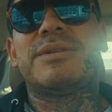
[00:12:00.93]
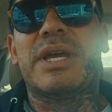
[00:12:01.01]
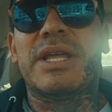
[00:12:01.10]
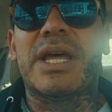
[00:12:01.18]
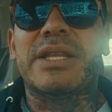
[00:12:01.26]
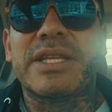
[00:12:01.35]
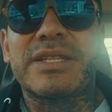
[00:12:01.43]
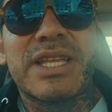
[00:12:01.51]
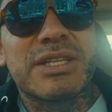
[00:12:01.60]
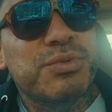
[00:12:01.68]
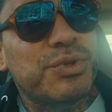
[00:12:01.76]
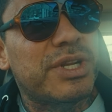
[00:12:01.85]
And I think
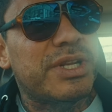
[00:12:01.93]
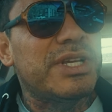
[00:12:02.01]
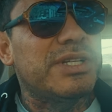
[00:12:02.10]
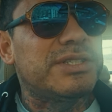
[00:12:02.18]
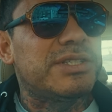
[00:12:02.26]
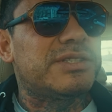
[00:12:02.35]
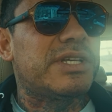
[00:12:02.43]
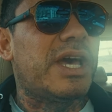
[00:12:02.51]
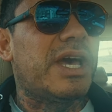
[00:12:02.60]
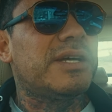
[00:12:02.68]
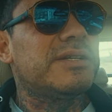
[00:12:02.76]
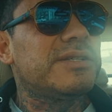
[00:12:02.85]
that's what it is
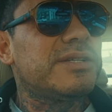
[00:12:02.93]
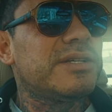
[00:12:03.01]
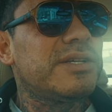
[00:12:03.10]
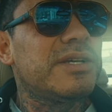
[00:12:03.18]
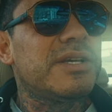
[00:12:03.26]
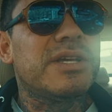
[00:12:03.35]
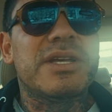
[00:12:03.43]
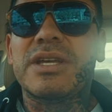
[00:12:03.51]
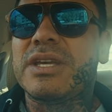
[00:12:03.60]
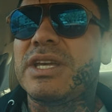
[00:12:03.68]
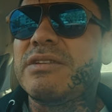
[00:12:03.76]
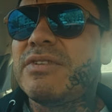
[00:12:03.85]
that
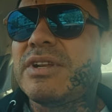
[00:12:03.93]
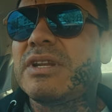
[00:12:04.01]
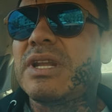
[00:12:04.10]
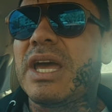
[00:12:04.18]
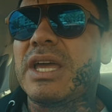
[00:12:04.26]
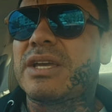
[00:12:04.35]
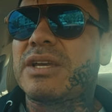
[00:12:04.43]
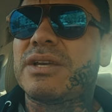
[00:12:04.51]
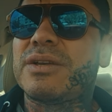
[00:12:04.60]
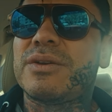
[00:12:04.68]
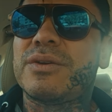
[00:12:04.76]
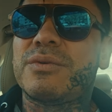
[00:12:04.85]
even like
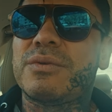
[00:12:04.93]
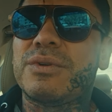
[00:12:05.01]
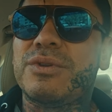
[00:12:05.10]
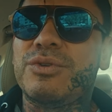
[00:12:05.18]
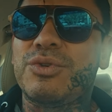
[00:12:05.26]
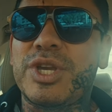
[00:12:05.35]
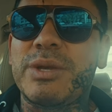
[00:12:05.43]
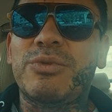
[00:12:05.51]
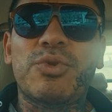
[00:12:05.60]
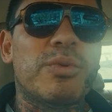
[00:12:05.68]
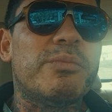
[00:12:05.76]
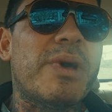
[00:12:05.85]
you keep
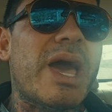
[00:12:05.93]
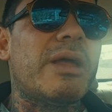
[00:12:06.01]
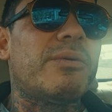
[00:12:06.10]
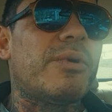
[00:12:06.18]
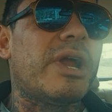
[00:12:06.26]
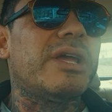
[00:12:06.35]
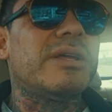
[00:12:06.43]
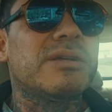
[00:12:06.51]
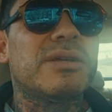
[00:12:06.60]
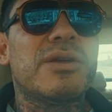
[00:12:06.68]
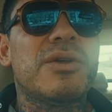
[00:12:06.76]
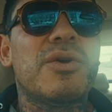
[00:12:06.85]
doing bad, right?
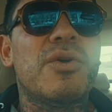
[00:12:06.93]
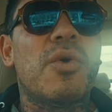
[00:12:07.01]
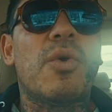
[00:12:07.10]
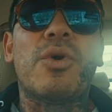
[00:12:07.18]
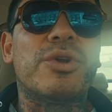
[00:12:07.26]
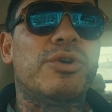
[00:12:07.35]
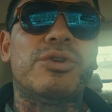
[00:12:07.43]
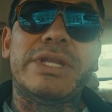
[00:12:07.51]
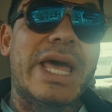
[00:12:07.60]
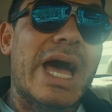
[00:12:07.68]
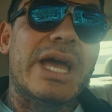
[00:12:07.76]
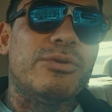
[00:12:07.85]
Or you
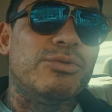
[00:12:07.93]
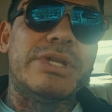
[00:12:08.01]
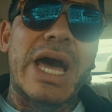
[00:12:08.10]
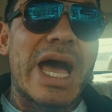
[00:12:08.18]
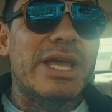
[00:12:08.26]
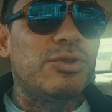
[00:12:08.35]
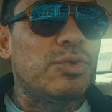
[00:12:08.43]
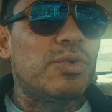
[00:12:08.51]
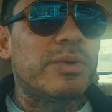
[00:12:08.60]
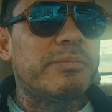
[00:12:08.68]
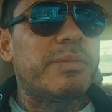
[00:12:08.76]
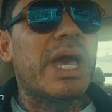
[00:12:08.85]
die
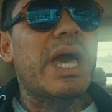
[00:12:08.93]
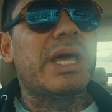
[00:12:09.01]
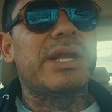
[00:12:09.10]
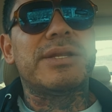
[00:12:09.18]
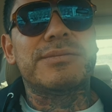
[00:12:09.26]
doing bad.